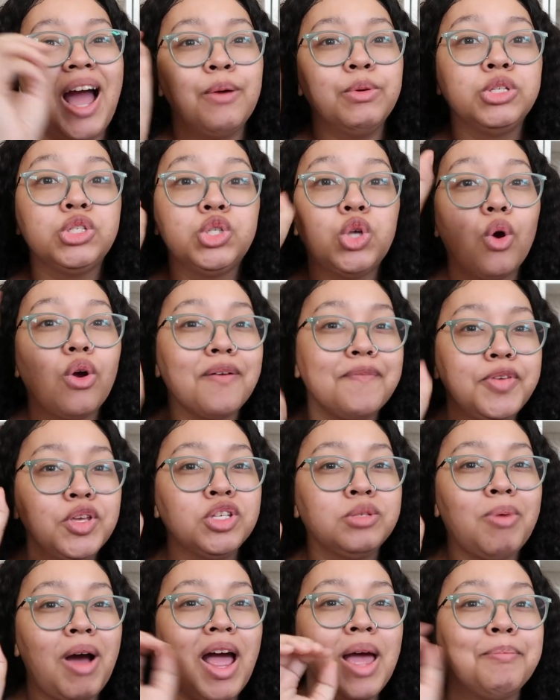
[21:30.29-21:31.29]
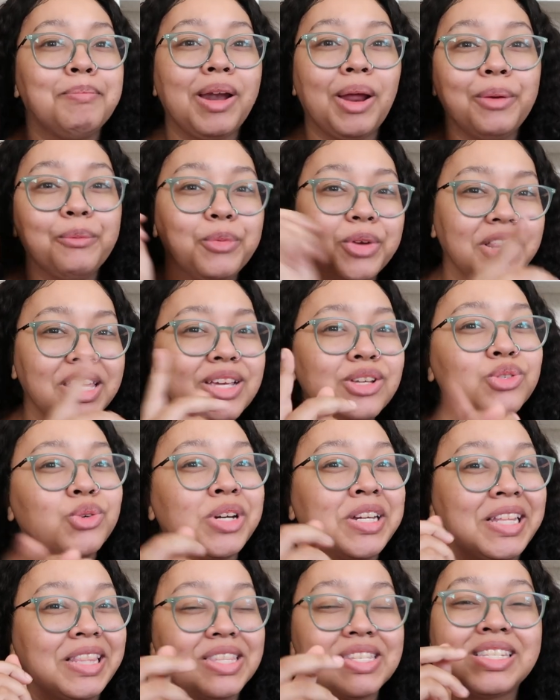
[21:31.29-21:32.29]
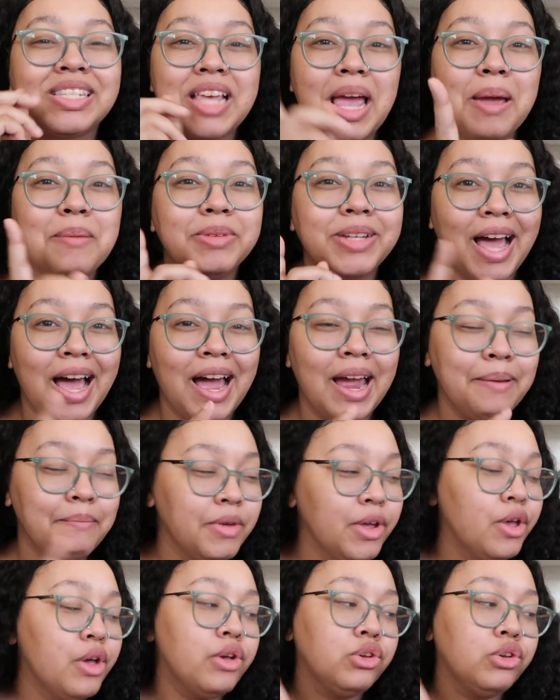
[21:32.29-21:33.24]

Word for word: I was so confused by it, but I really enjoyed it at the same time.